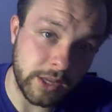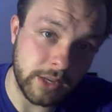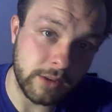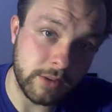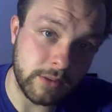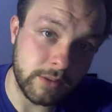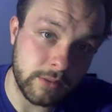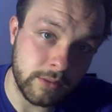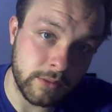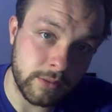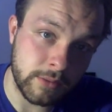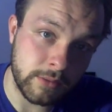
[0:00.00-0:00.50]

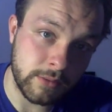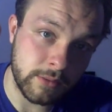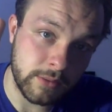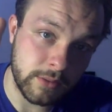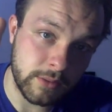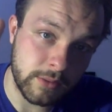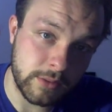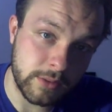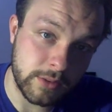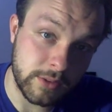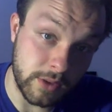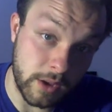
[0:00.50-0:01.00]
and
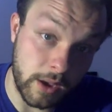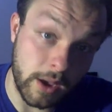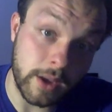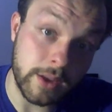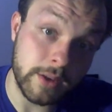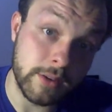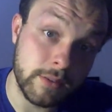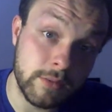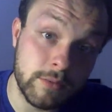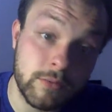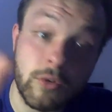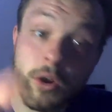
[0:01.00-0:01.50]

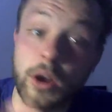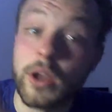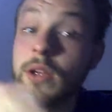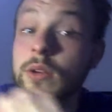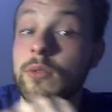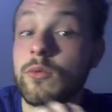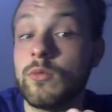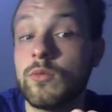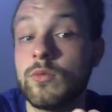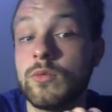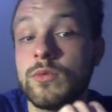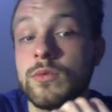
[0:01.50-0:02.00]
side, right?